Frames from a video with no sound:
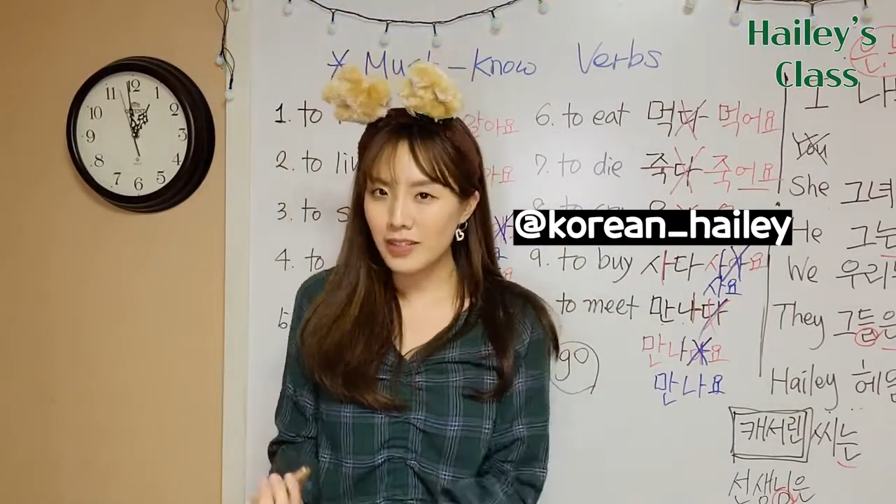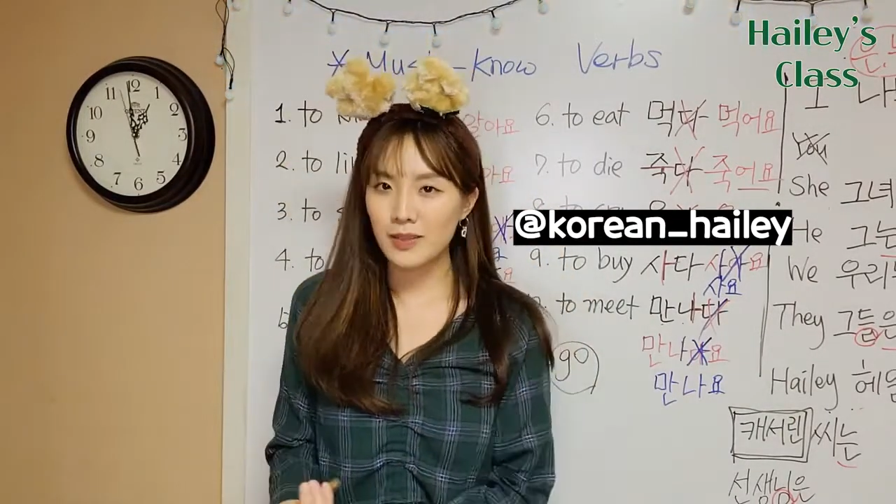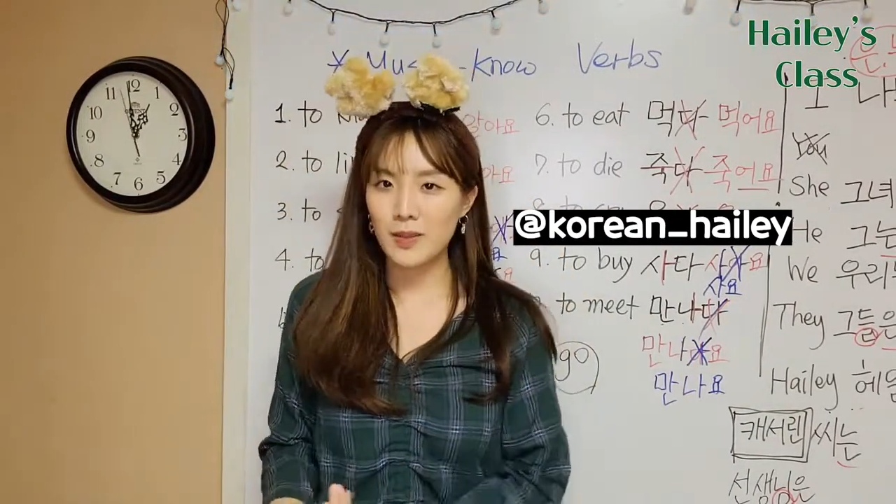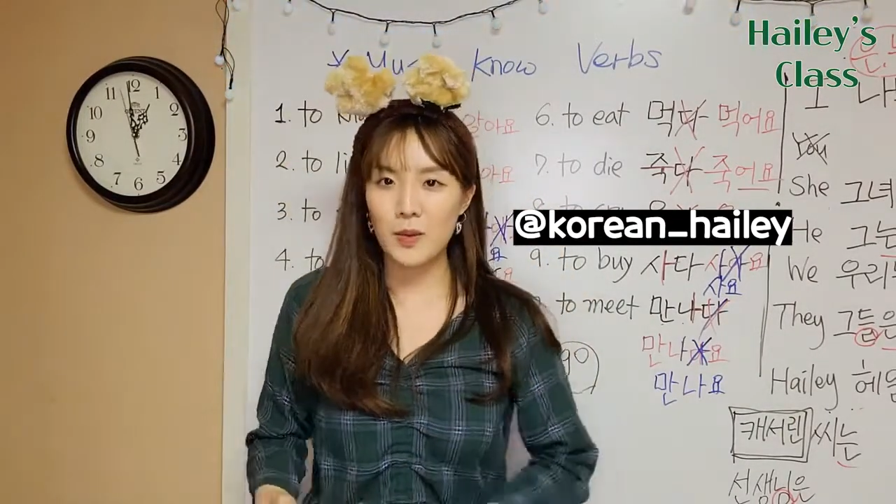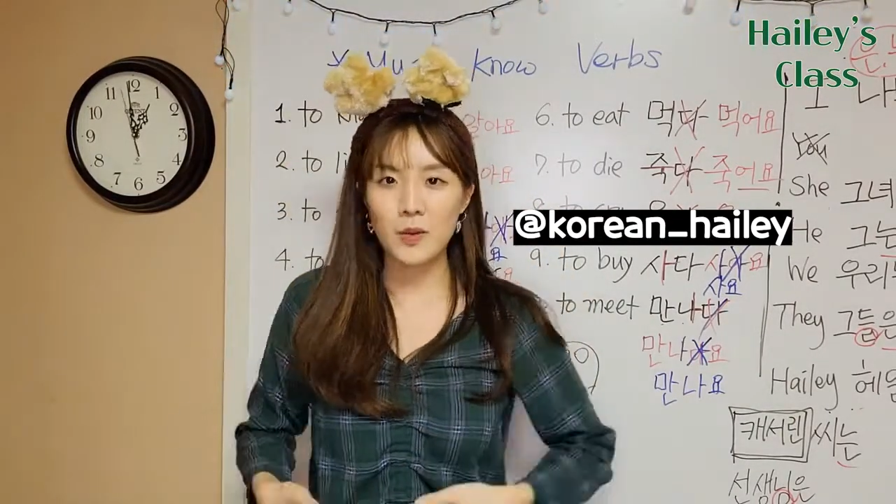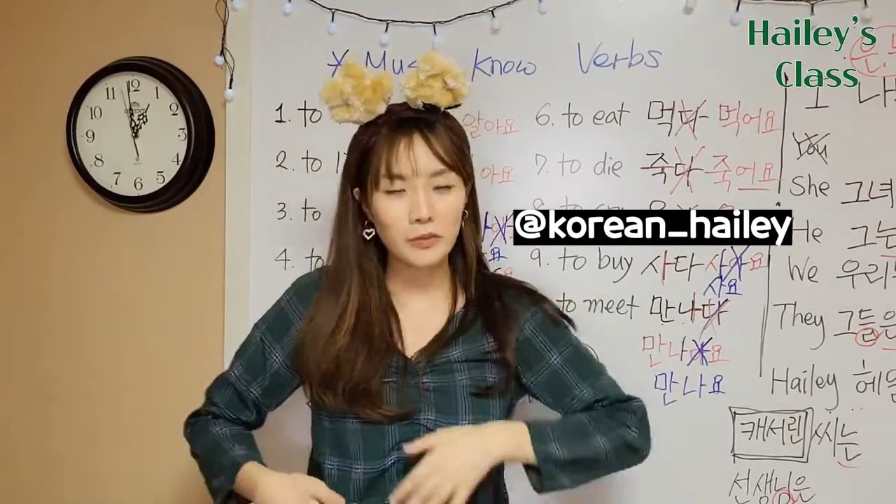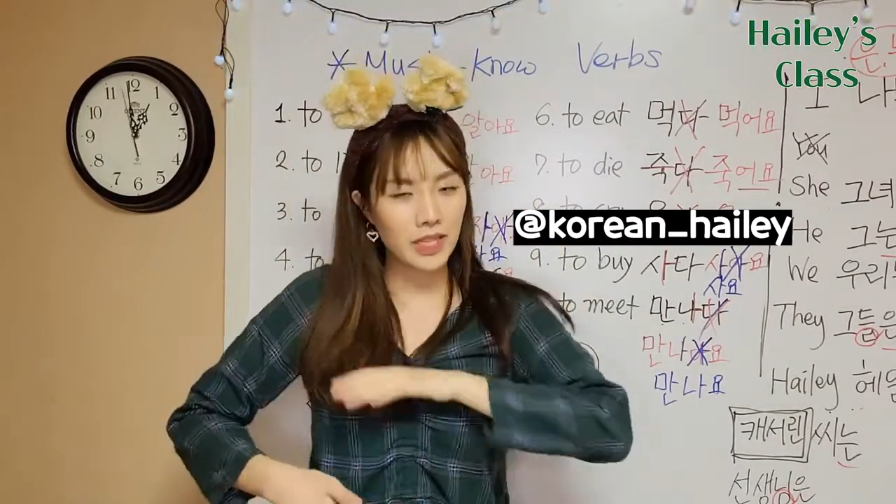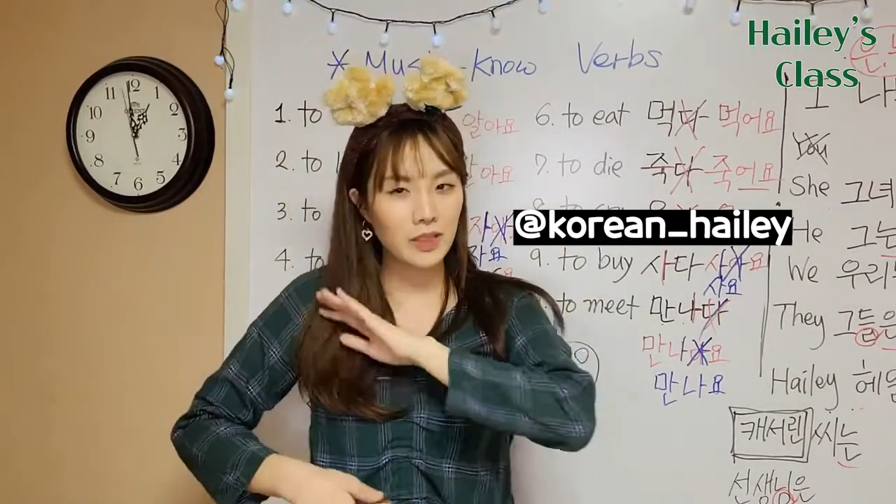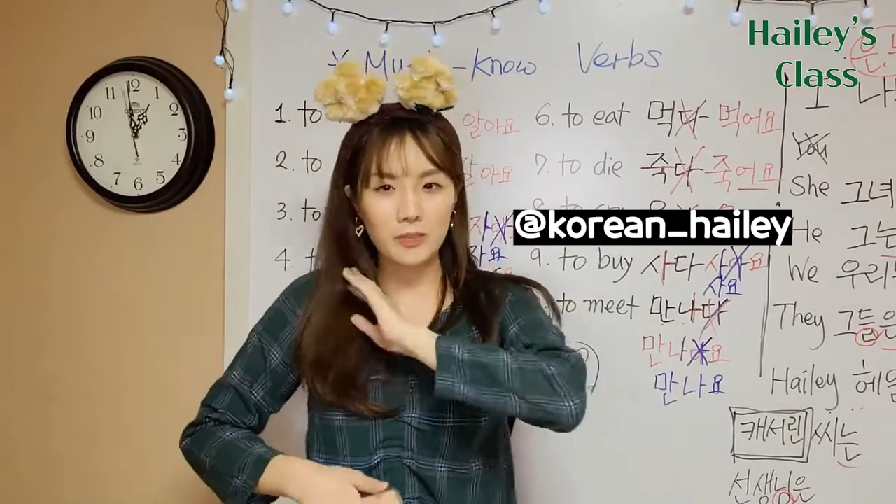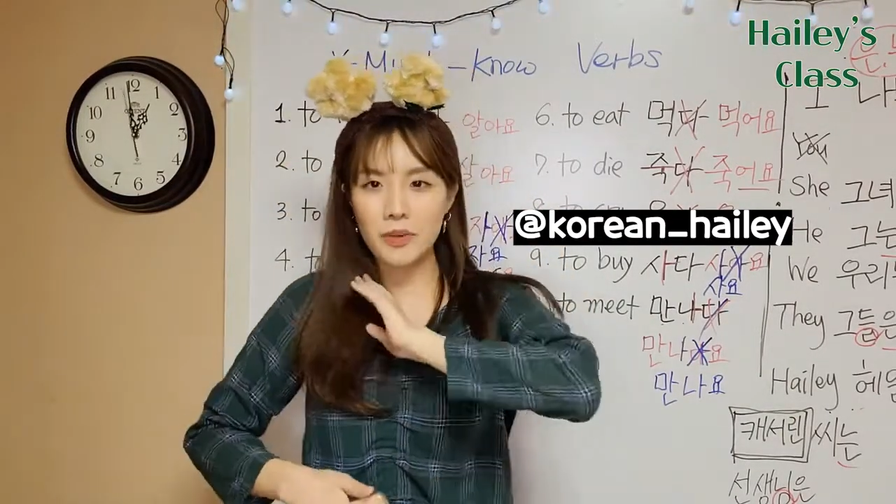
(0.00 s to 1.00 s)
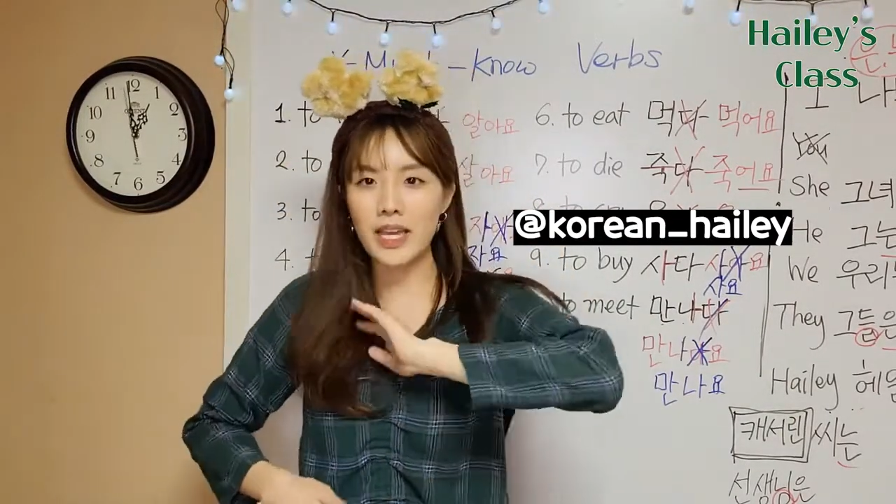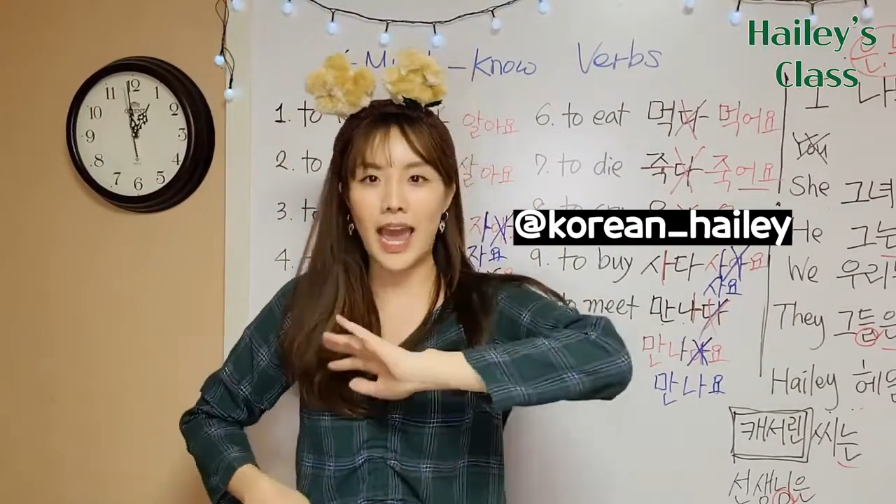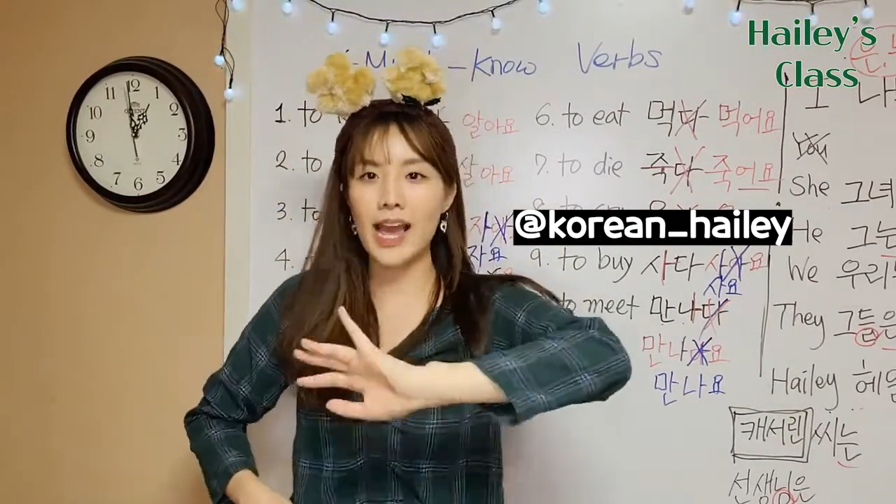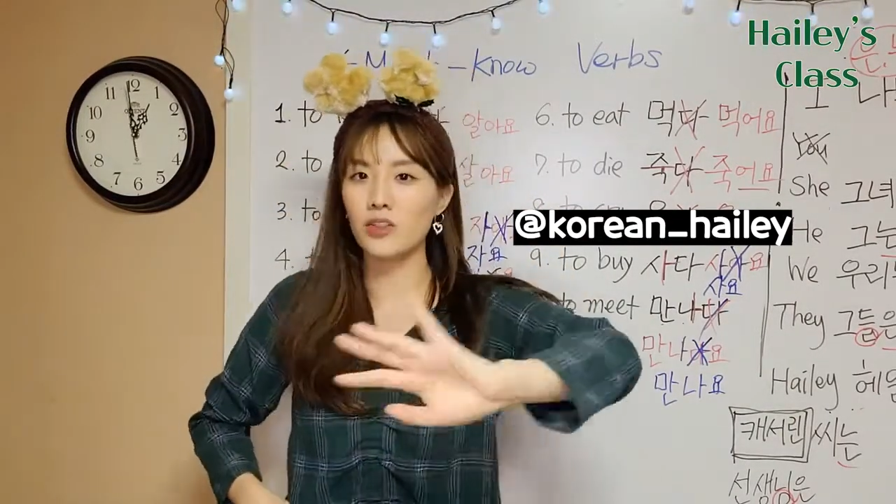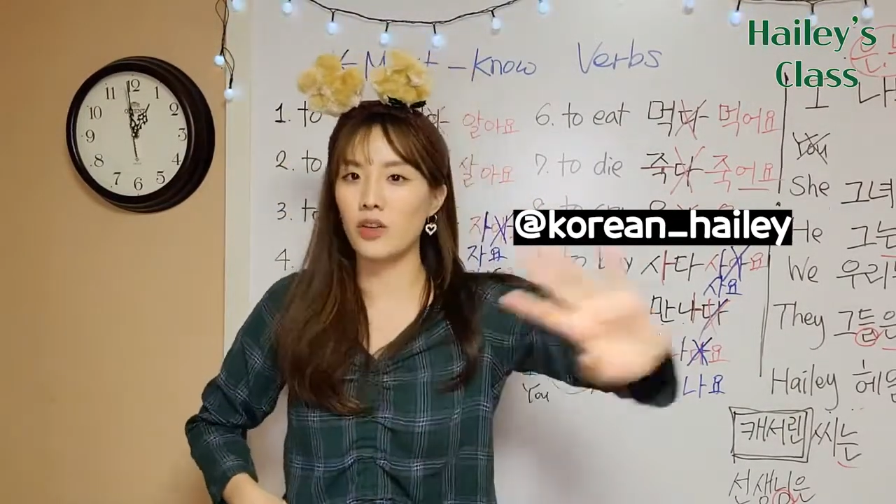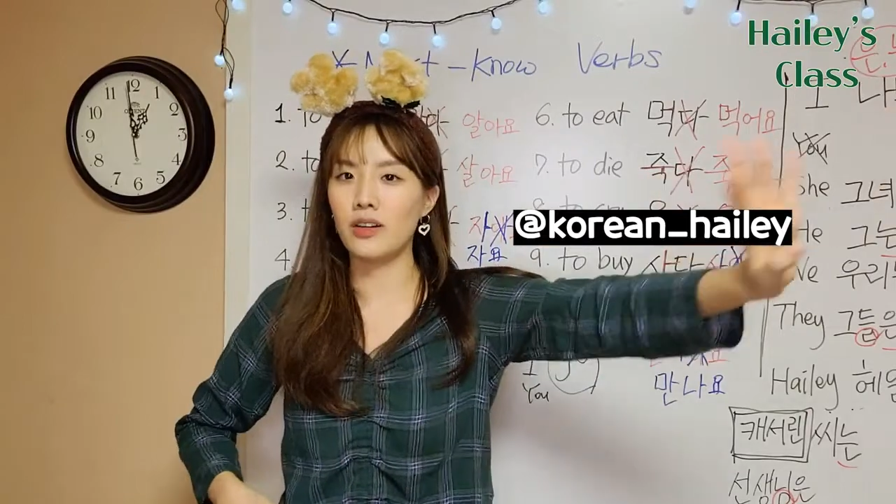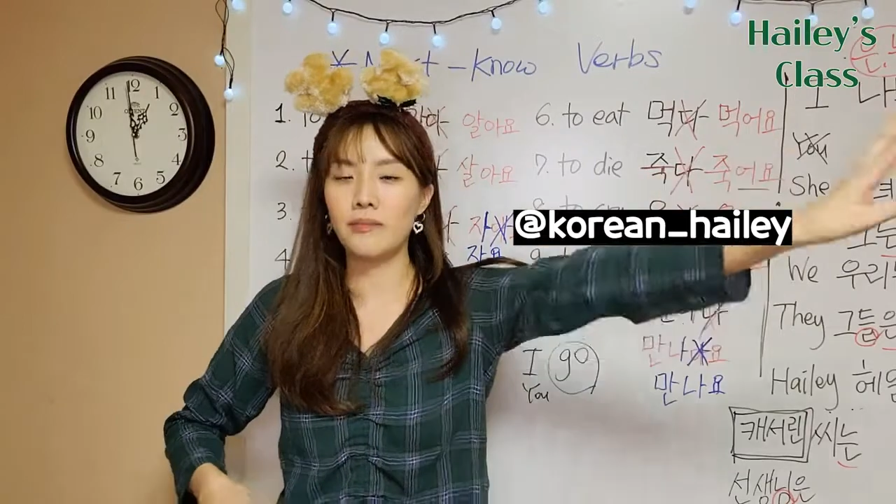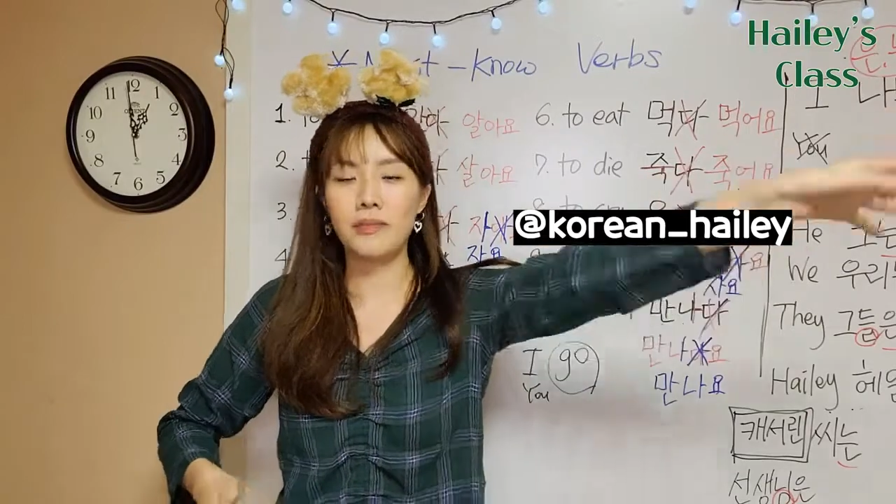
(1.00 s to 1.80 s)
so let's be casual.